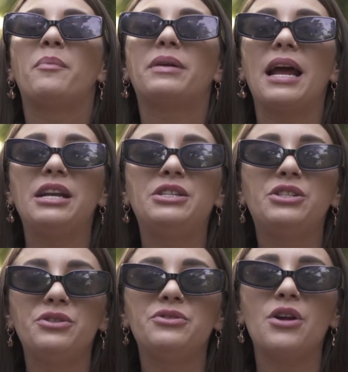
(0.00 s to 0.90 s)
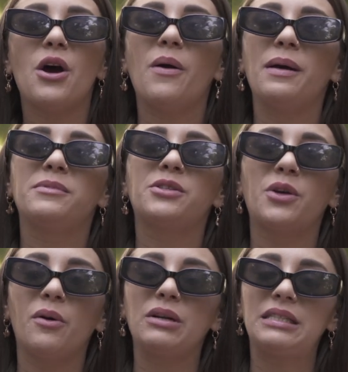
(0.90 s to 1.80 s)
but I do know I'm
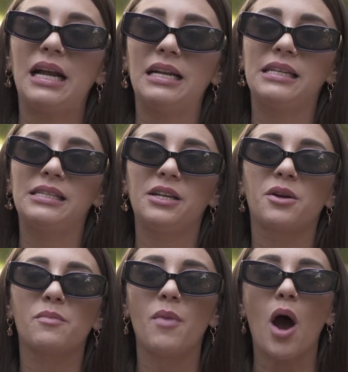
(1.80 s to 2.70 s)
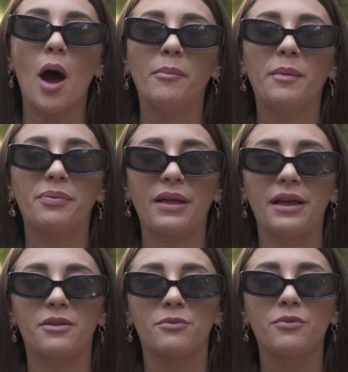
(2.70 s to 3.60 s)
so excited to see your mom
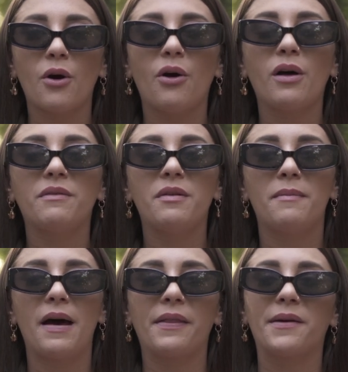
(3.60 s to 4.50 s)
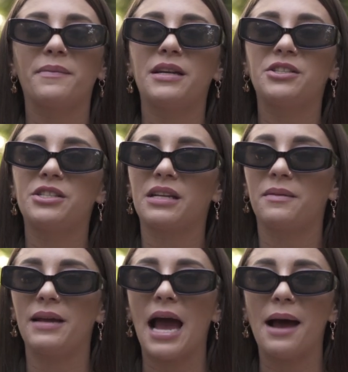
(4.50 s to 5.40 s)
play the role of a mother because she's gonna
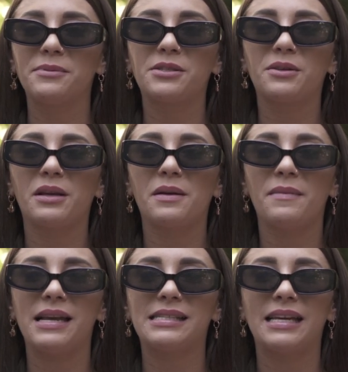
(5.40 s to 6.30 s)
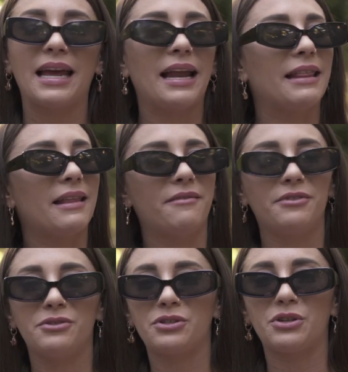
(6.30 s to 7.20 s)
be absolutely amazing and I love
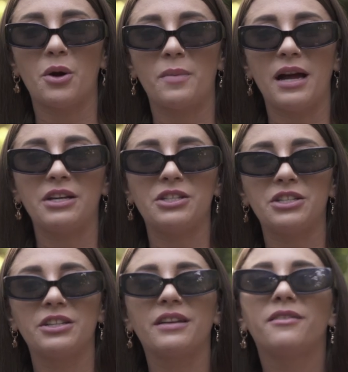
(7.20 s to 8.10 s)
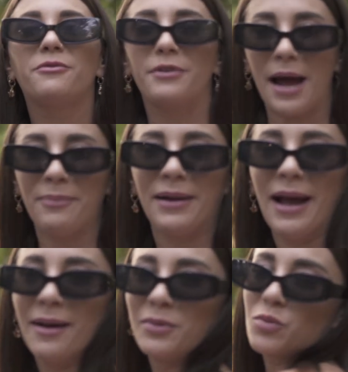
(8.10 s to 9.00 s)
you so much. Wrap it
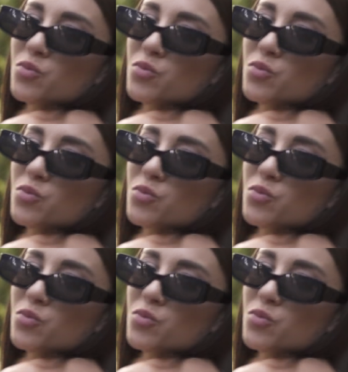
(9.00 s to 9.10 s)
up.